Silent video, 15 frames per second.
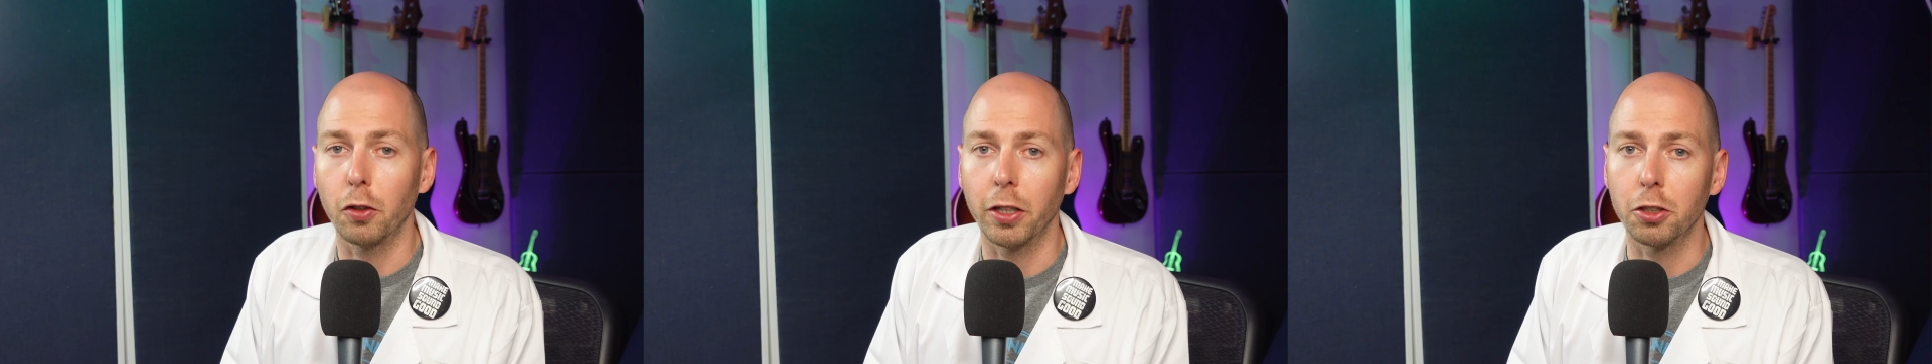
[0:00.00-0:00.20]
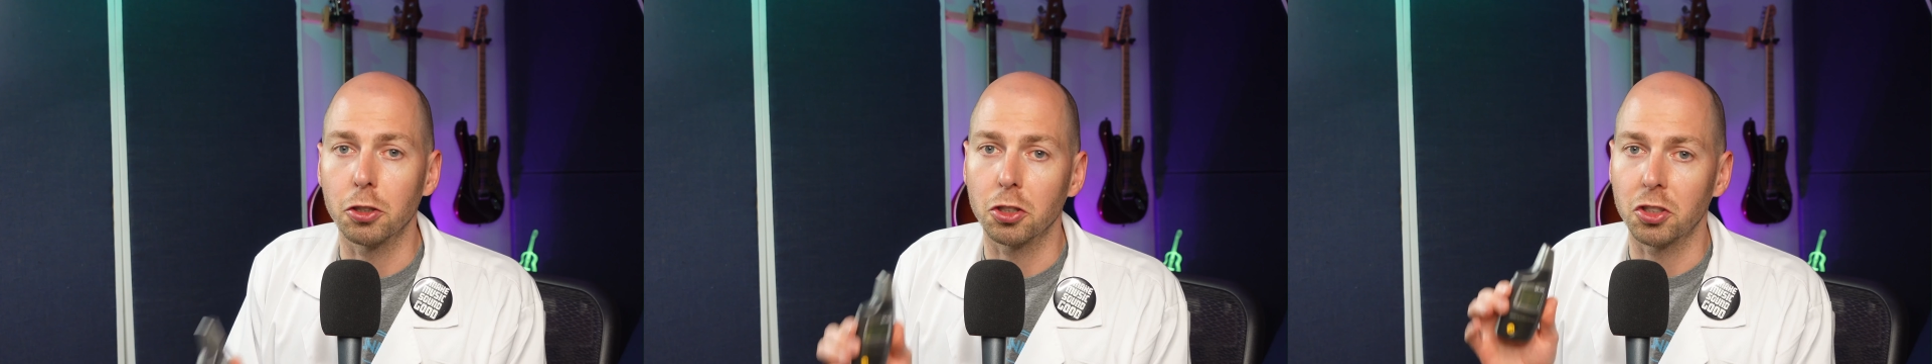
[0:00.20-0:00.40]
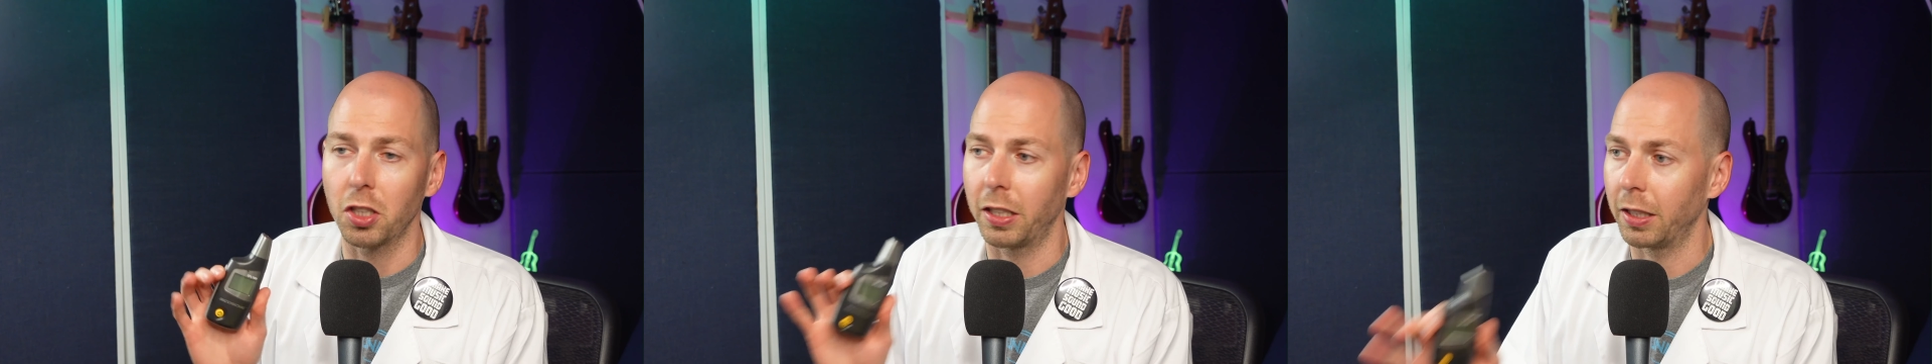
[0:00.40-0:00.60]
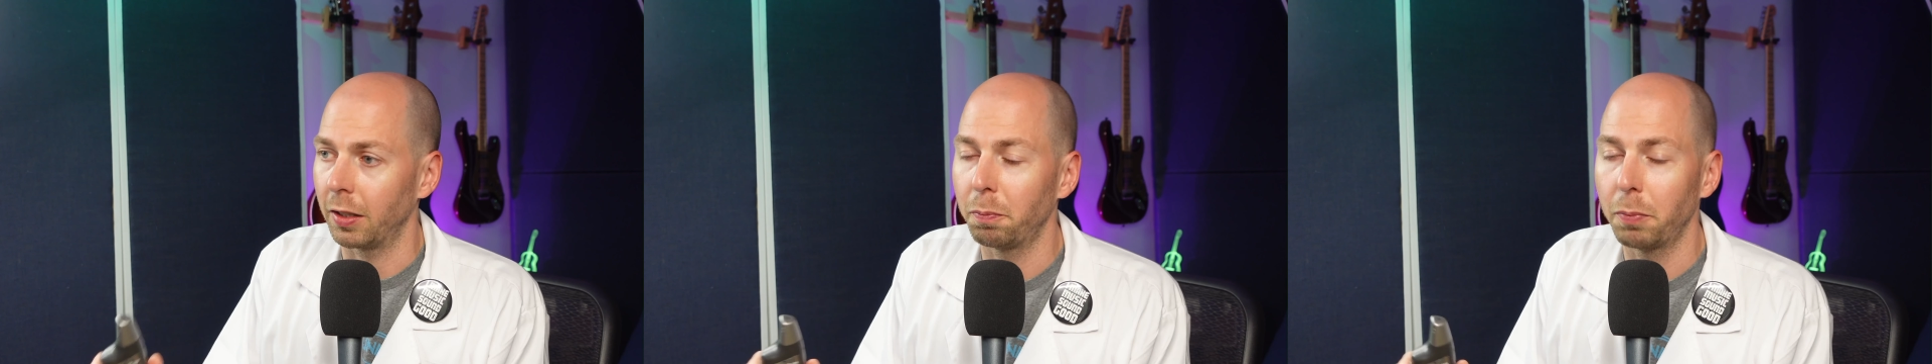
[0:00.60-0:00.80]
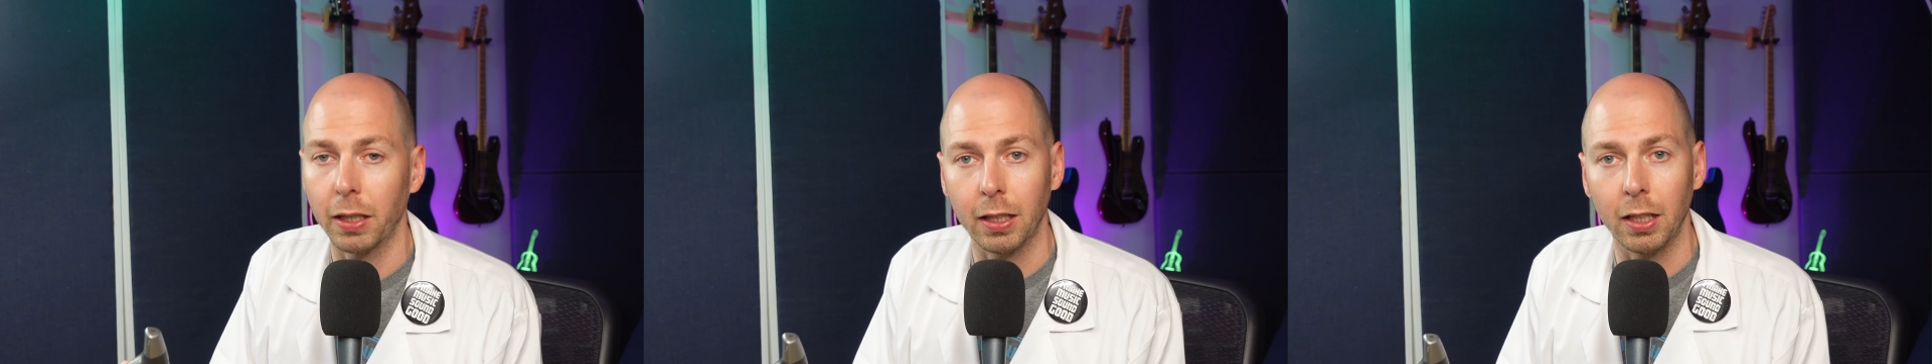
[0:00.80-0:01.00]
interested in
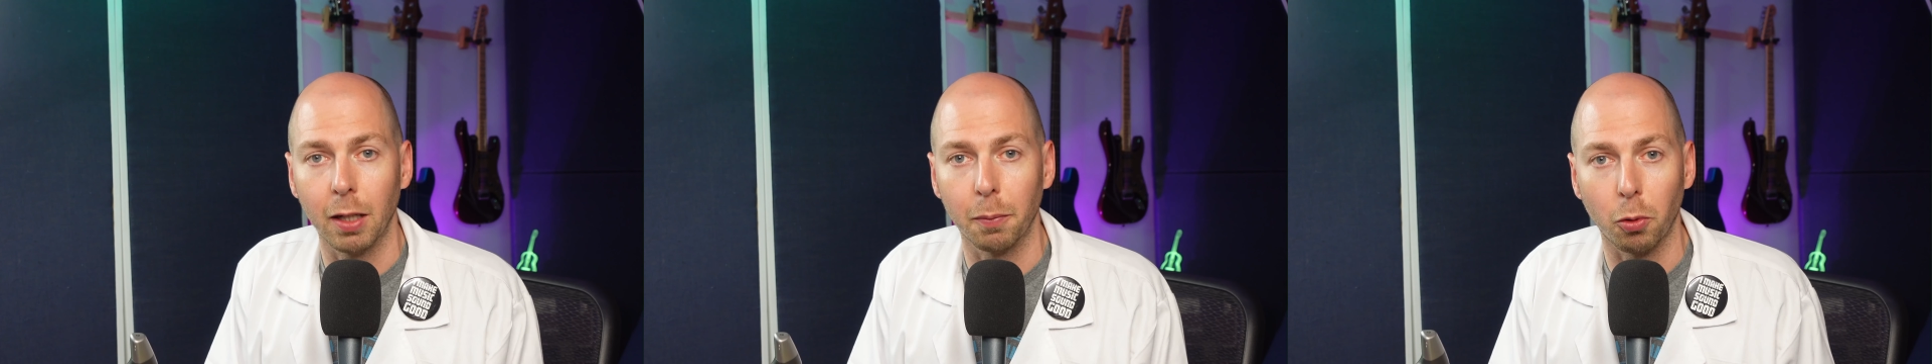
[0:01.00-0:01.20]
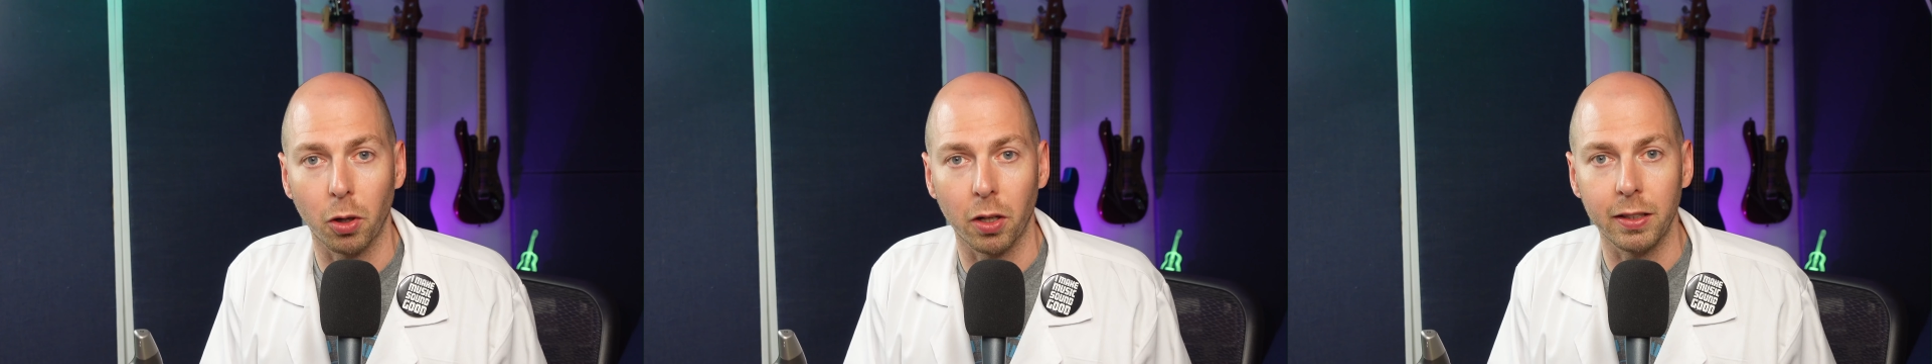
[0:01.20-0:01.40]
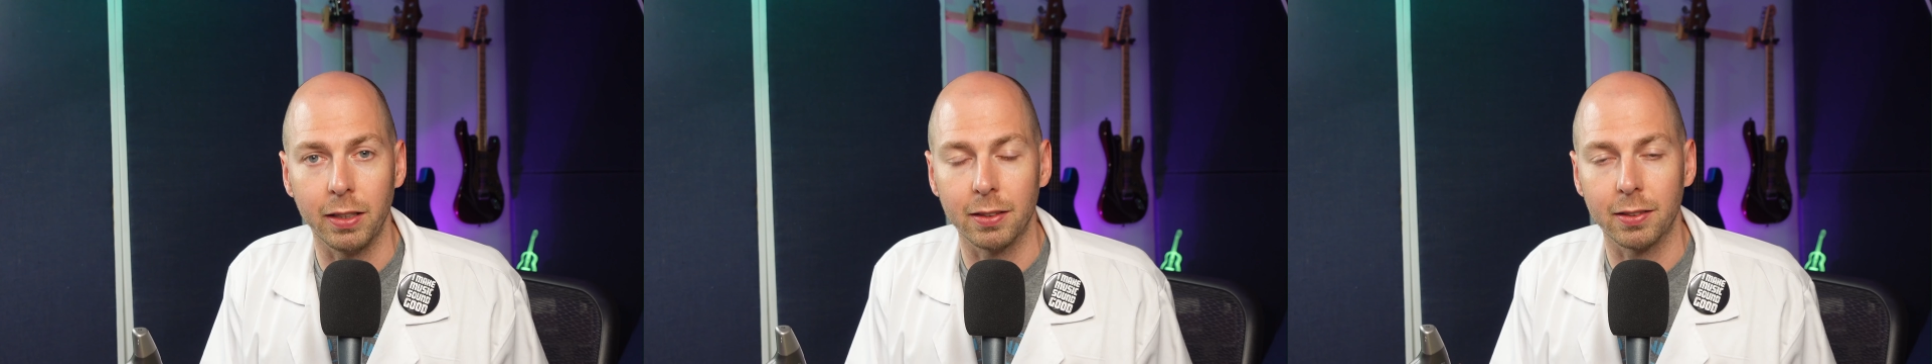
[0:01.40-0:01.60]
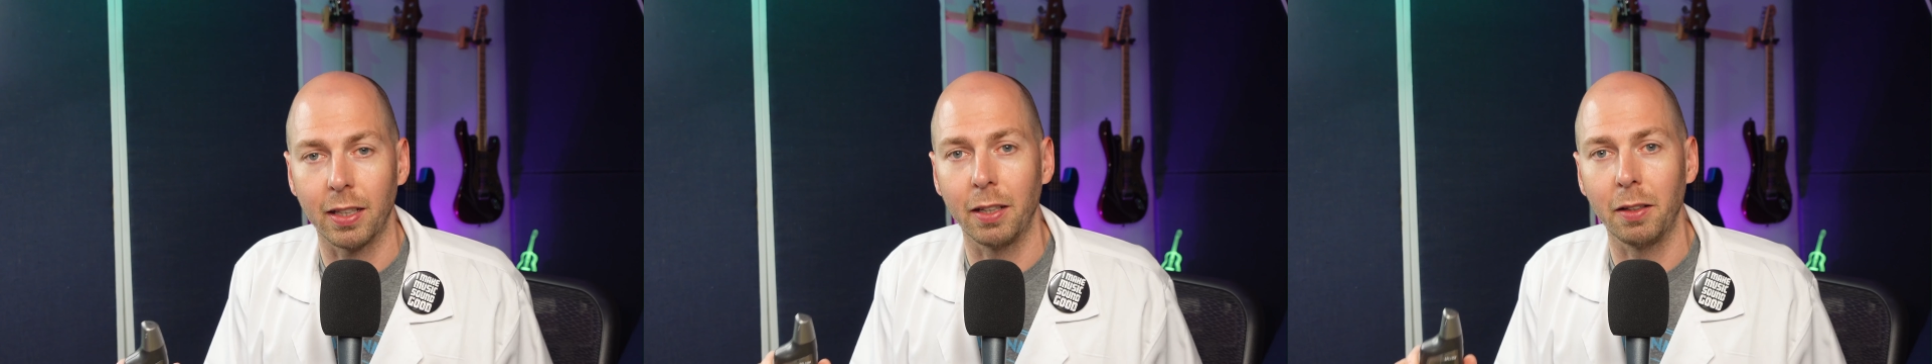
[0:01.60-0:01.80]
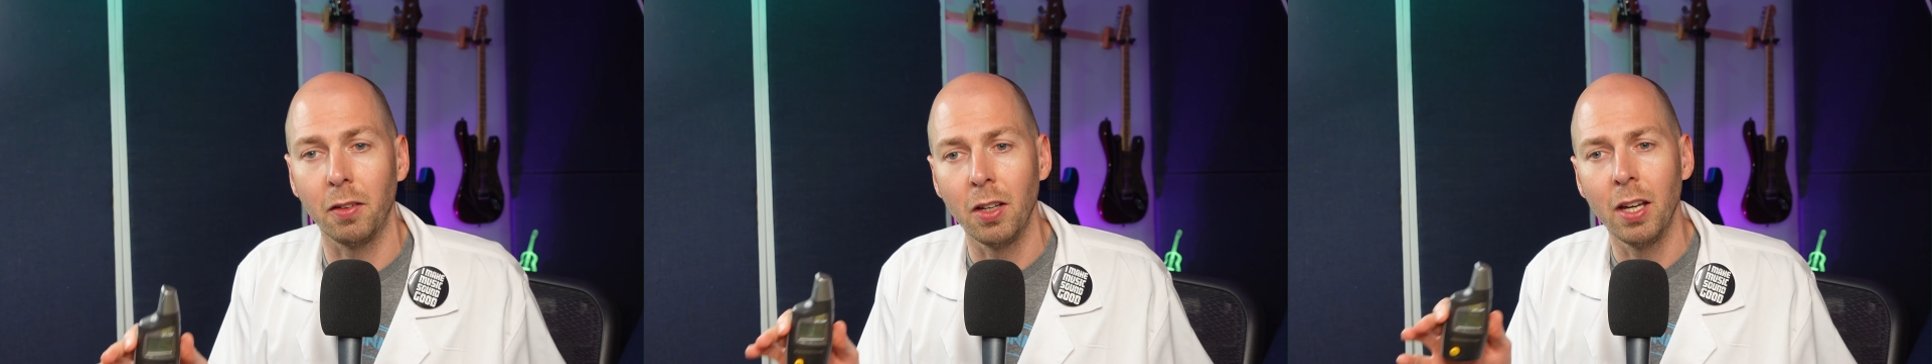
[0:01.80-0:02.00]
picking up one of these
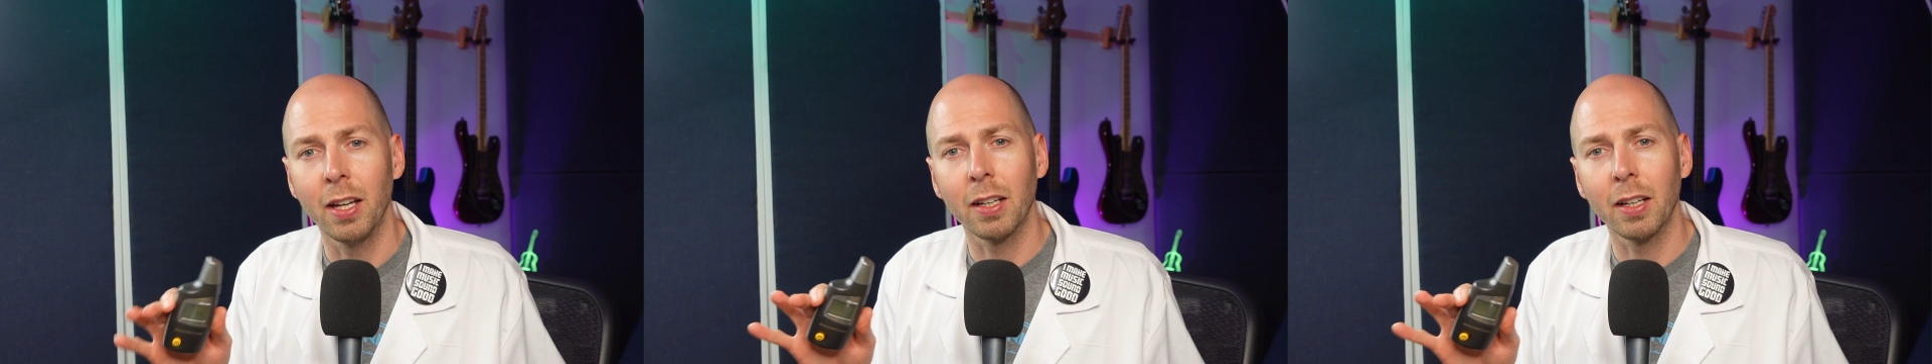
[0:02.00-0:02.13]
and